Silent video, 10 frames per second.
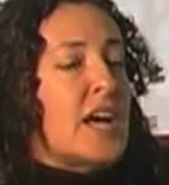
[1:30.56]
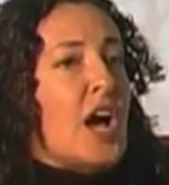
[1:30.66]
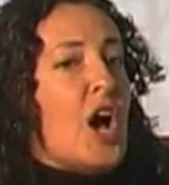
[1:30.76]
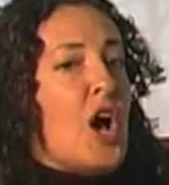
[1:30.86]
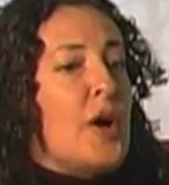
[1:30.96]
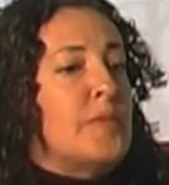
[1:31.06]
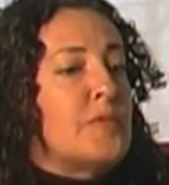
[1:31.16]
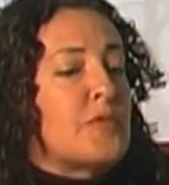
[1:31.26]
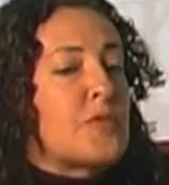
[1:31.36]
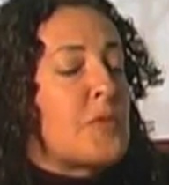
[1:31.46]
um,
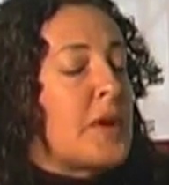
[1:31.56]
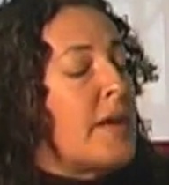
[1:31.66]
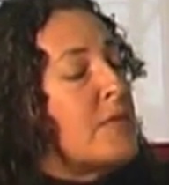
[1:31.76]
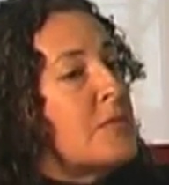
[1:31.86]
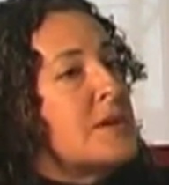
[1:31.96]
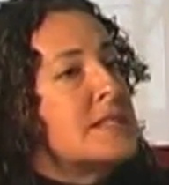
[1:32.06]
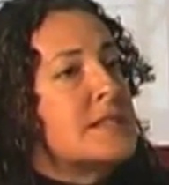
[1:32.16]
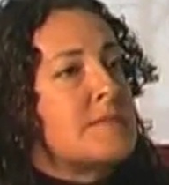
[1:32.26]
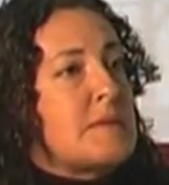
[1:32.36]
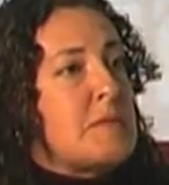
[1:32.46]
for whatever
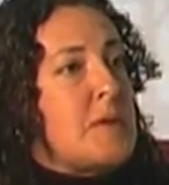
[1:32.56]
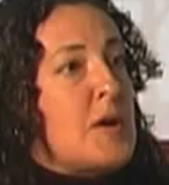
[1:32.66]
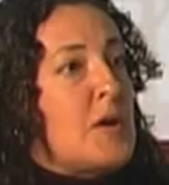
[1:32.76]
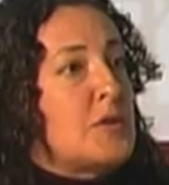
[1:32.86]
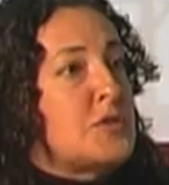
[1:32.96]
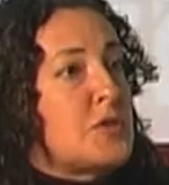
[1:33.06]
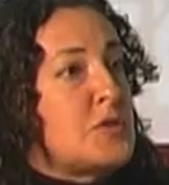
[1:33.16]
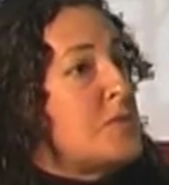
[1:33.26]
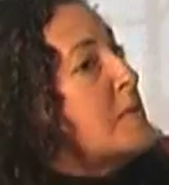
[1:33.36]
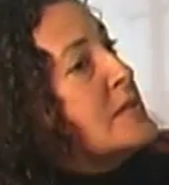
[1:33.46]
reason, maybe parents are
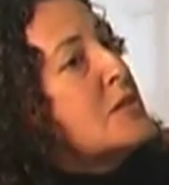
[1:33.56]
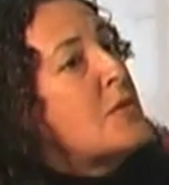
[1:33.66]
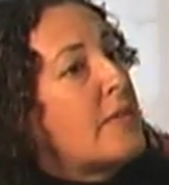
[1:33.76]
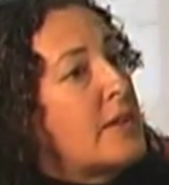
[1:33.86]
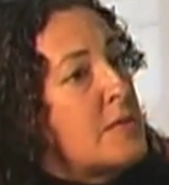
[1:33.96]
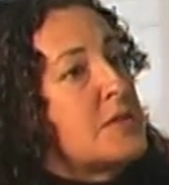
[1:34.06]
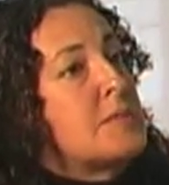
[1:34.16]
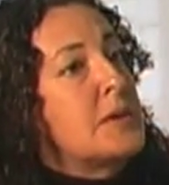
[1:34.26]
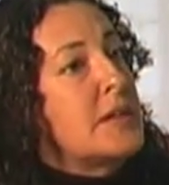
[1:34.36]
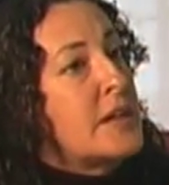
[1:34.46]
too busy. You have a lot more
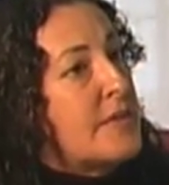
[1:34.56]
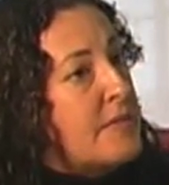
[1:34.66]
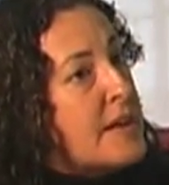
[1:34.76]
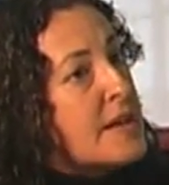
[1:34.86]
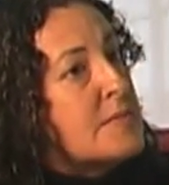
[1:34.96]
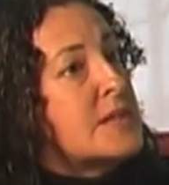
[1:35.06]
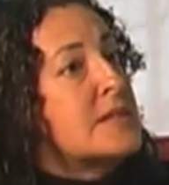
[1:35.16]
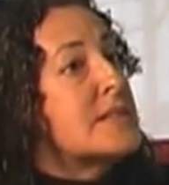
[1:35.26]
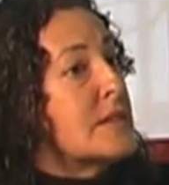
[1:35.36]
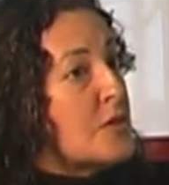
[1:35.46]
double income
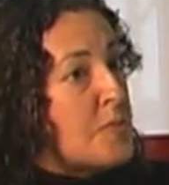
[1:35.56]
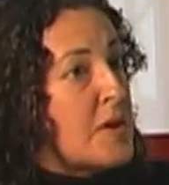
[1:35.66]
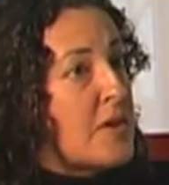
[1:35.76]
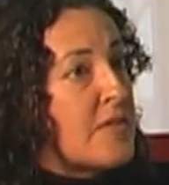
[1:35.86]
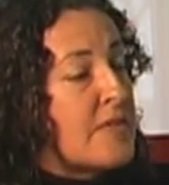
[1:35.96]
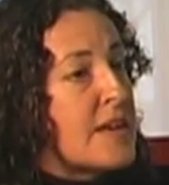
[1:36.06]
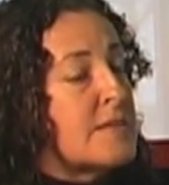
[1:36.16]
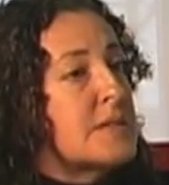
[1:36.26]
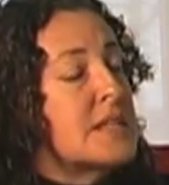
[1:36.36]
families, single parent families.